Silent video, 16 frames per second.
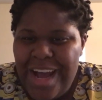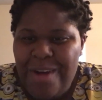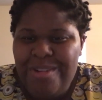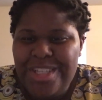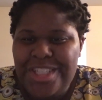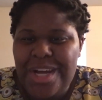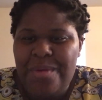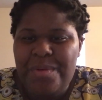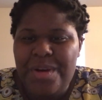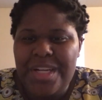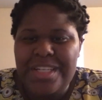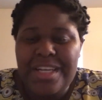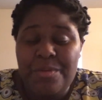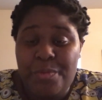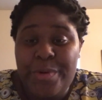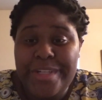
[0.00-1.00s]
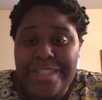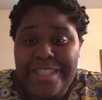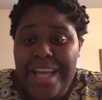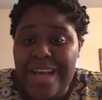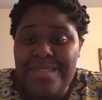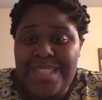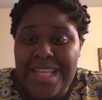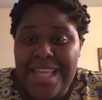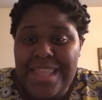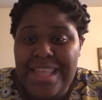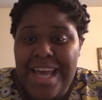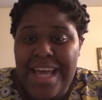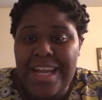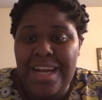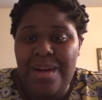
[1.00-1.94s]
I wish I wouldn't have said that,